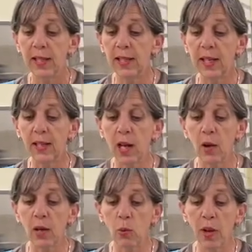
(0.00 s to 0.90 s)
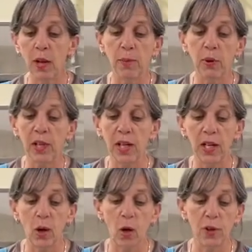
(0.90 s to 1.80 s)
get carried away about
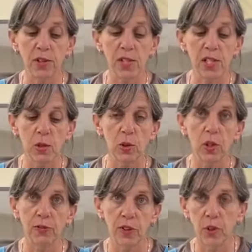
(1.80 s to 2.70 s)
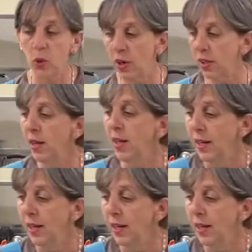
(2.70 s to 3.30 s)
getting all the silk off the corn.